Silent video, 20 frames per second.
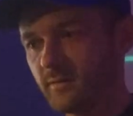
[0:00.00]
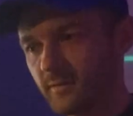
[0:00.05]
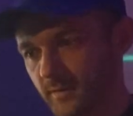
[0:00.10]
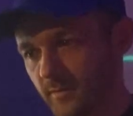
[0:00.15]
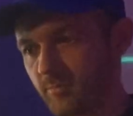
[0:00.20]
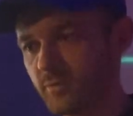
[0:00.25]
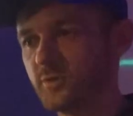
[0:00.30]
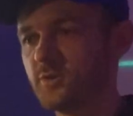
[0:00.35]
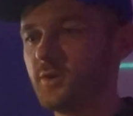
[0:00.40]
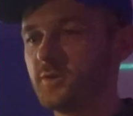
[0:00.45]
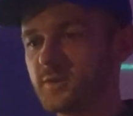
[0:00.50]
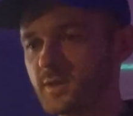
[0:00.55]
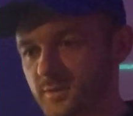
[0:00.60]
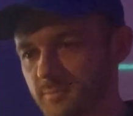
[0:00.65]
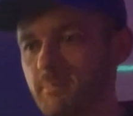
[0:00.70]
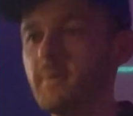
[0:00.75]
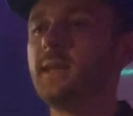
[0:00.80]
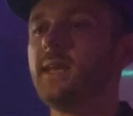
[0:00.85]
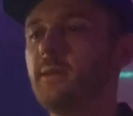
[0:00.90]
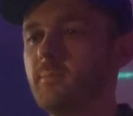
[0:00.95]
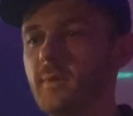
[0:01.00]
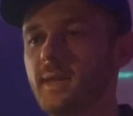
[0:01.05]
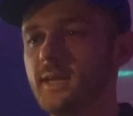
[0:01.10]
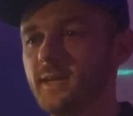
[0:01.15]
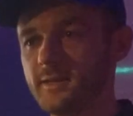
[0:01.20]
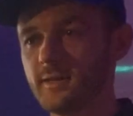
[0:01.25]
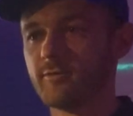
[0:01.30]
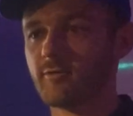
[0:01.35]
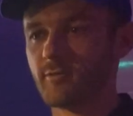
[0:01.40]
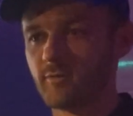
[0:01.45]
It produces many, many
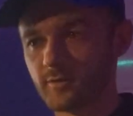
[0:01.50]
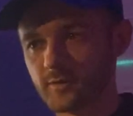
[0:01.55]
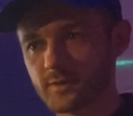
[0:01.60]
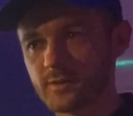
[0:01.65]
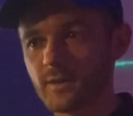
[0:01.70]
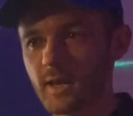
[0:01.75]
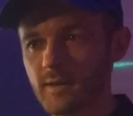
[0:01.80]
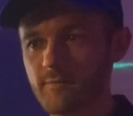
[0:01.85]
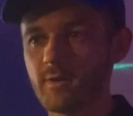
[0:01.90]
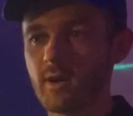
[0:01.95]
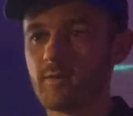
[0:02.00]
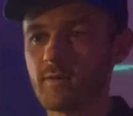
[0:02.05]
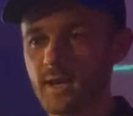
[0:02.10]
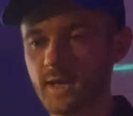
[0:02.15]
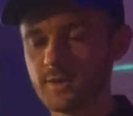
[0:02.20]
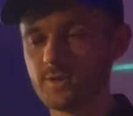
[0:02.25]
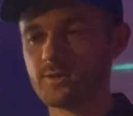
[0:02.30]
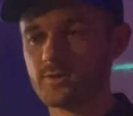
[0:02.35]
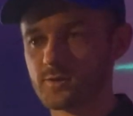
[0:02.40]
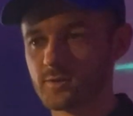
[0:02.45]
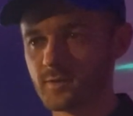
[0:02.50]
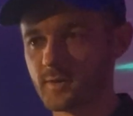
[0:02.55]
different slight variations